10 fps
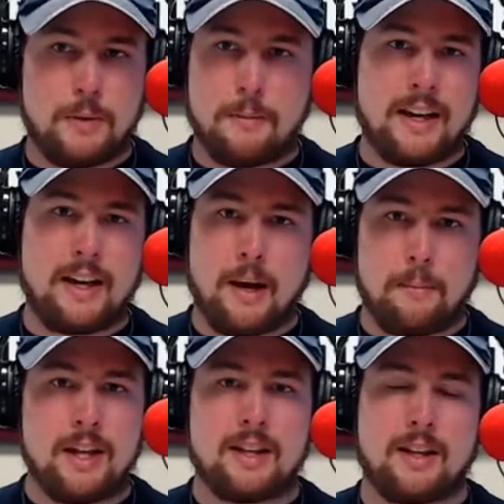be making
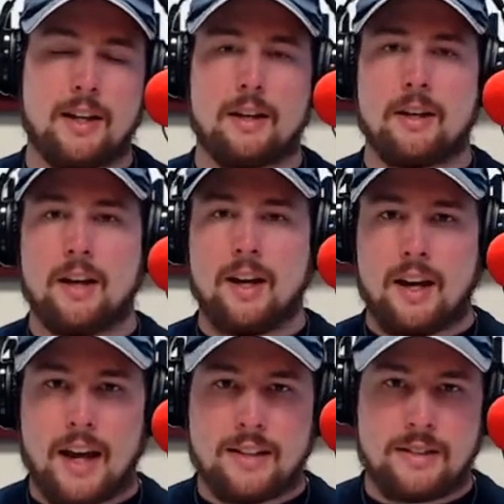up anything
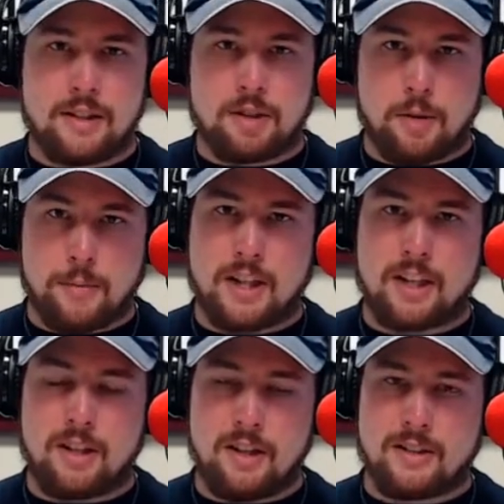as the
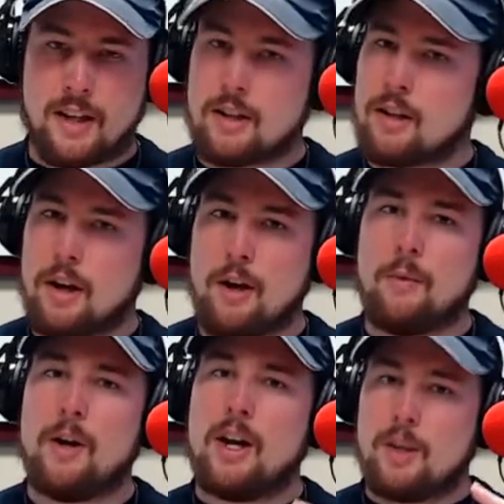interpretation. He's like, "No, no,
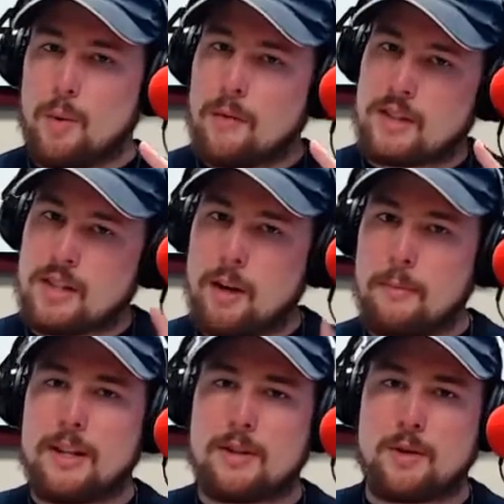no. You have to tell
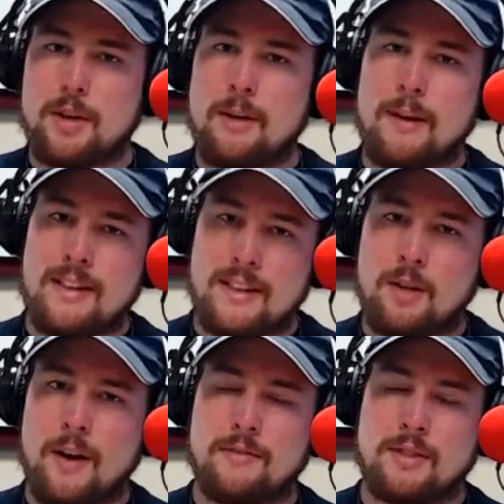me the dream and then
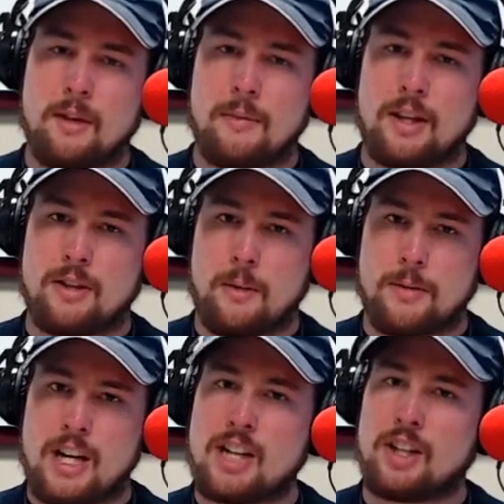you have to tell me the
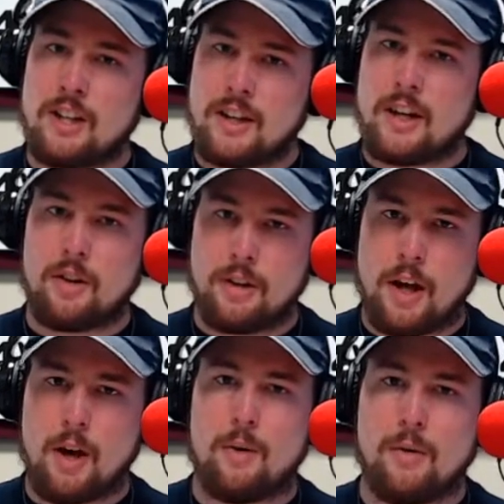interpretation and then I'll
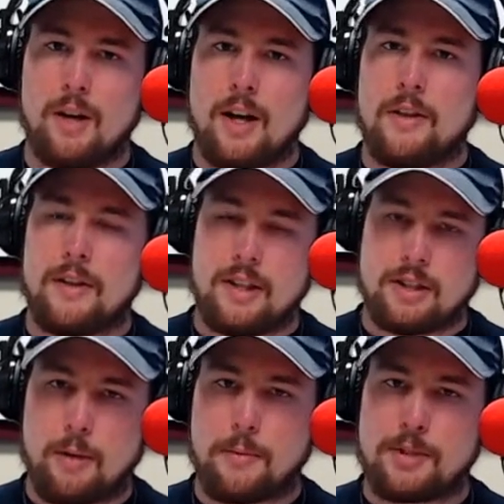know that the
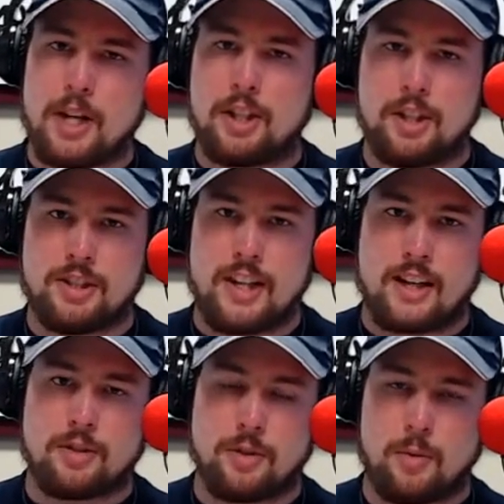interpretation is
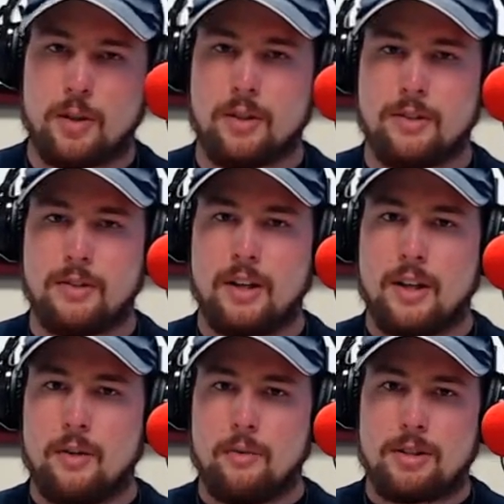actually real."
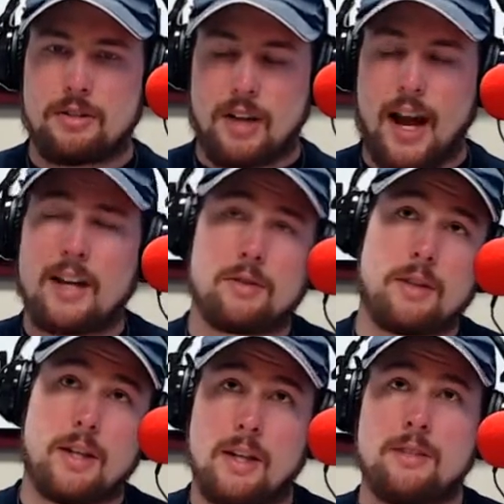Which
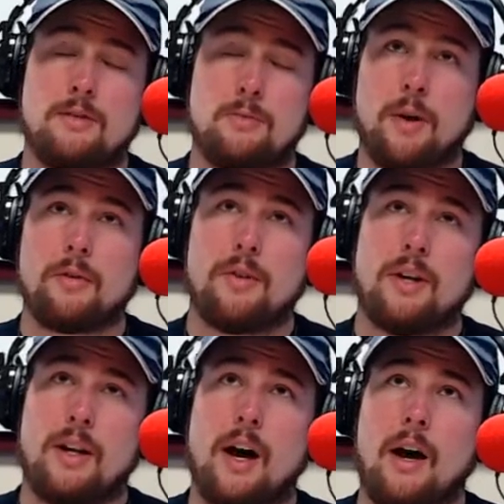actually is
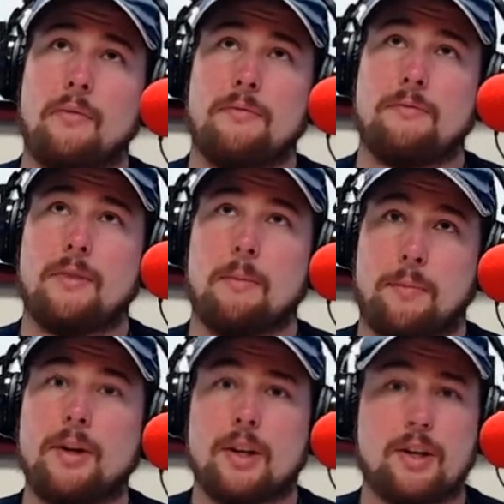weirdly enough a
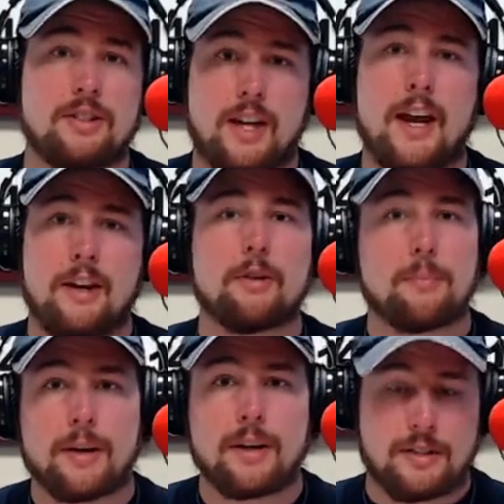pretty good standard
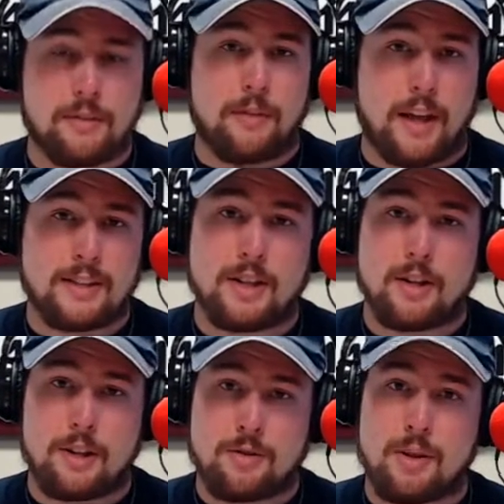because if they can tell
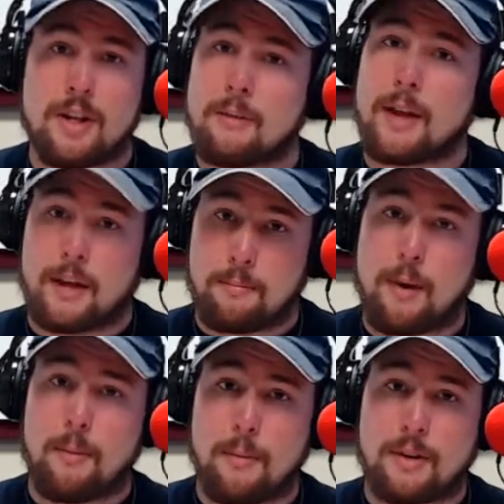you the dream, they can
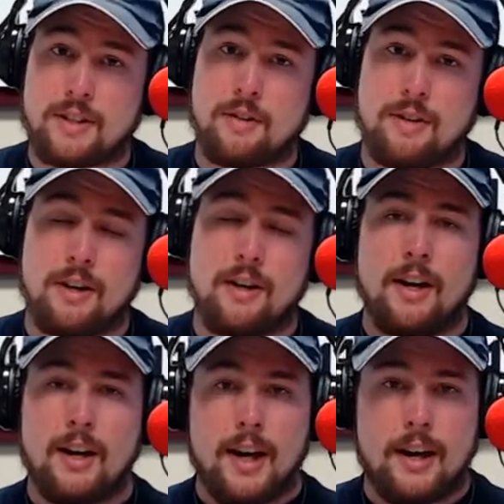probably tell you
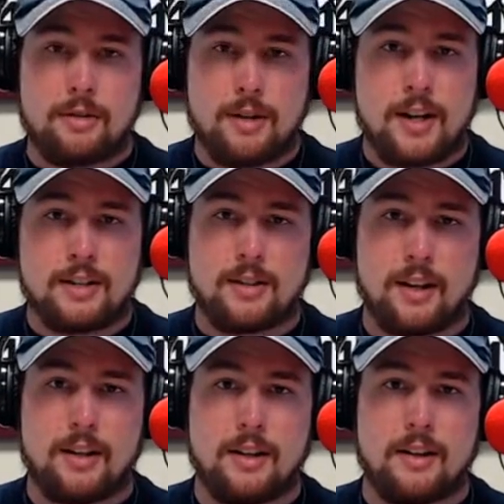how to
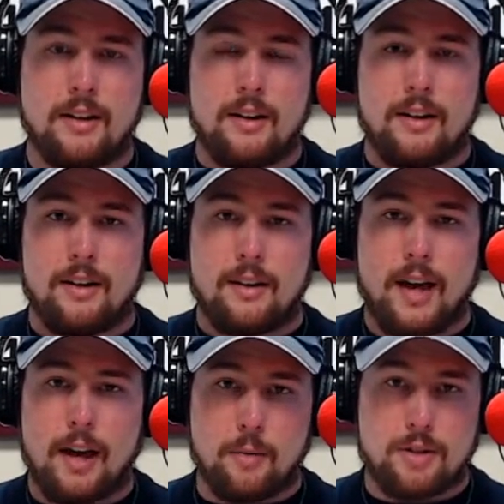translate it,
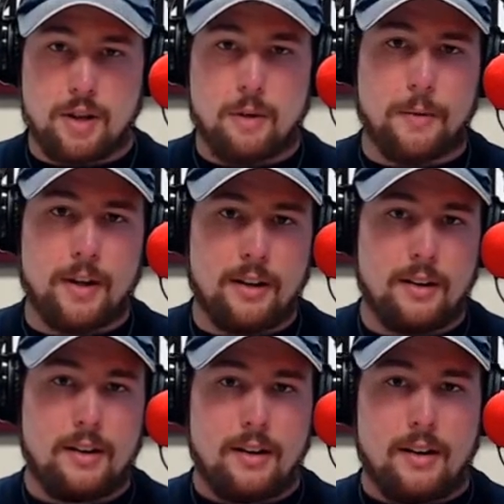how to interpret it.
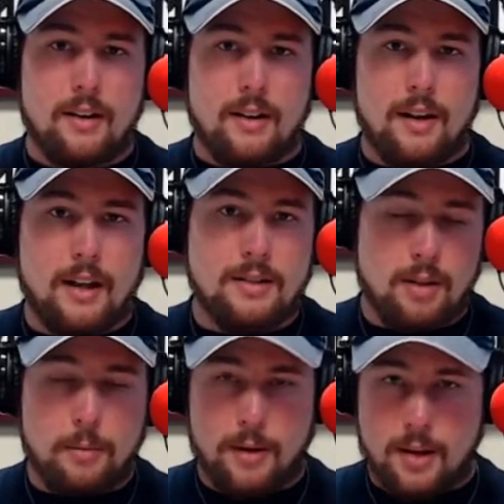And
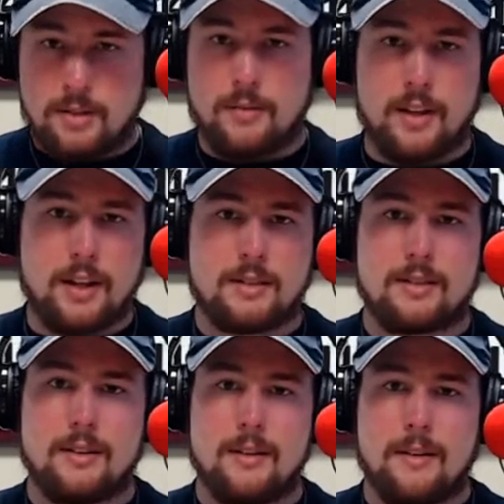so, because of
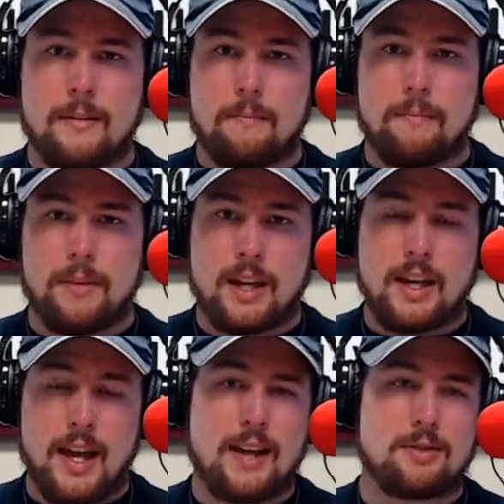this, the
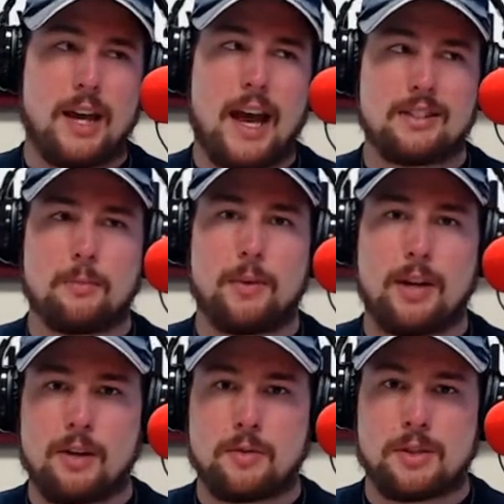king actually has a
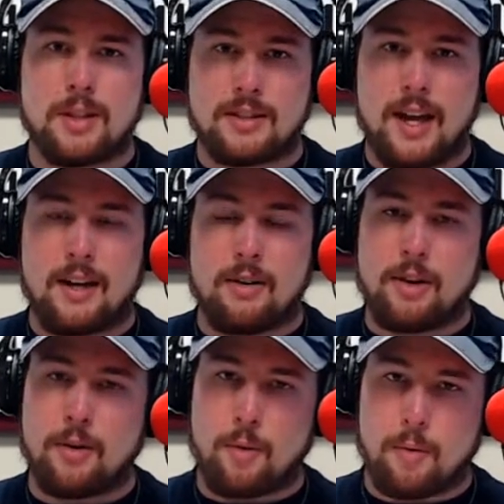pretty interesting standard,
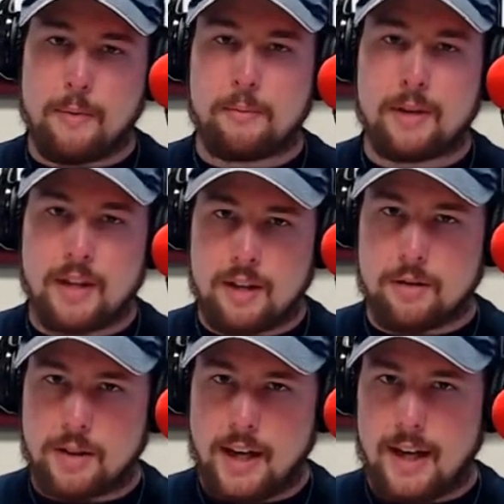and you'll remember the
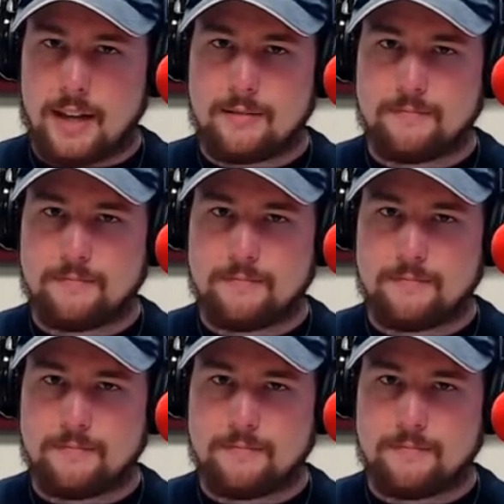other day,